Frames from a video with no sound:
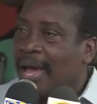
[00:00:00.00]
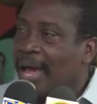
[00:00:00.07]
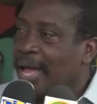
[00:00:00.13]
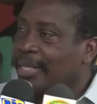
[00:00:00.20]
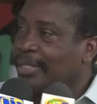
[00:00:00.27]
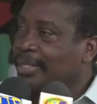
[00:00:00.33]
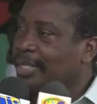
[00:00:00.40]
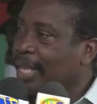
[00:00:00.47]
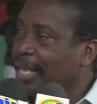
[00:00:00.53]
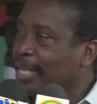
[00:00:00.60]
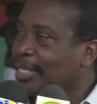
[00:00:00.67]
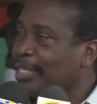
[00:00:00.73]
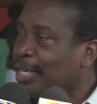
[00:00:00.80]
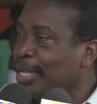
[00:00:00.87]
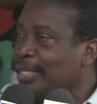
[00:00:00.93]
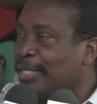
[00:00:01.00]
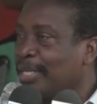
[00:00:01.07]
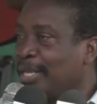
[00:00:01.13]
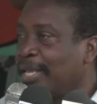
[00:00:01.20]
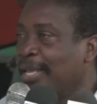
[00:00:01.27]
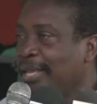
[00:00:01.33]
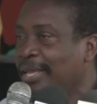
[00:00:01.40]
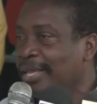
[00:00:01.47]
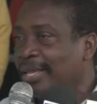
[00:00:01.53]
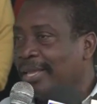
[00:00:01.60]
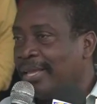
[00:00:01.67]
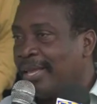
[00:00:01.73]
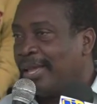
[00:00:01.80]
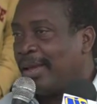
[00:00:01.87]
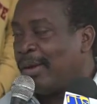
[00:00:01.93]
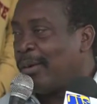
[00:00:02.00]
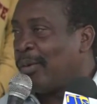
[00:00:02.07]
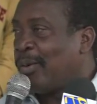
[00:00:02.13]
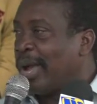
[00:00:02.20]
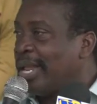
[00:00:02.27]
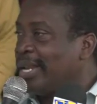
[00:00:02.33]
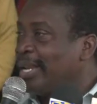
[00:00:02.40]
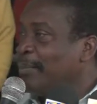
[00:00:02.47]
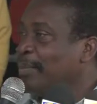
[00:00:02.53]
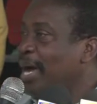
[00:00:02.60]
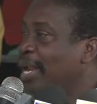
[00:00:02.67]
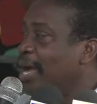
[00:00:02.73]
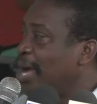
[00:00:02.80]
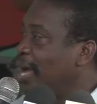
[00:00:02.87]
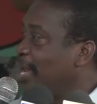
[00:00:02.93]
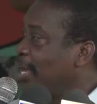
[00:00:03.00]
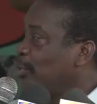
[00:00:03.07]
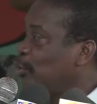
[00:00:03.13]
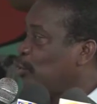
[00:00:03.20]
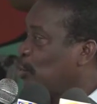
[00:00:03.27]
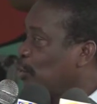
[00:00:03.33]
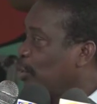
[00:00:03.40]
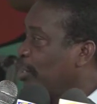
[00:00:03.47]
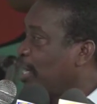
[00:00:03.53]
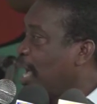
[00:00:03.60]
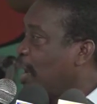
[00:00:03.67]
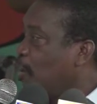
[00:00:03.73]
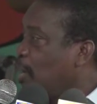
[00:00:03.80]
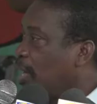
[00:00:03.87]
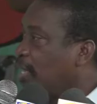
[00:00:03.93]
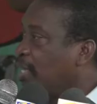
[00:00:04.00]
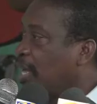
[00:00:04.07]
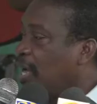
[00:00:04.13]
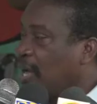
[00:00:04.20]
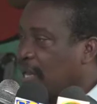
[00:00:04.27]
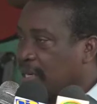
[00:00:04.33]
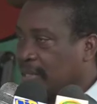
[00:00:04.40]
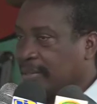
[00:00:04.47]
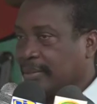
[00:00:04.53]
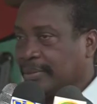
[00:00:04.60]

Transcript: and saying, JC, when the banana shoot, I want a hand.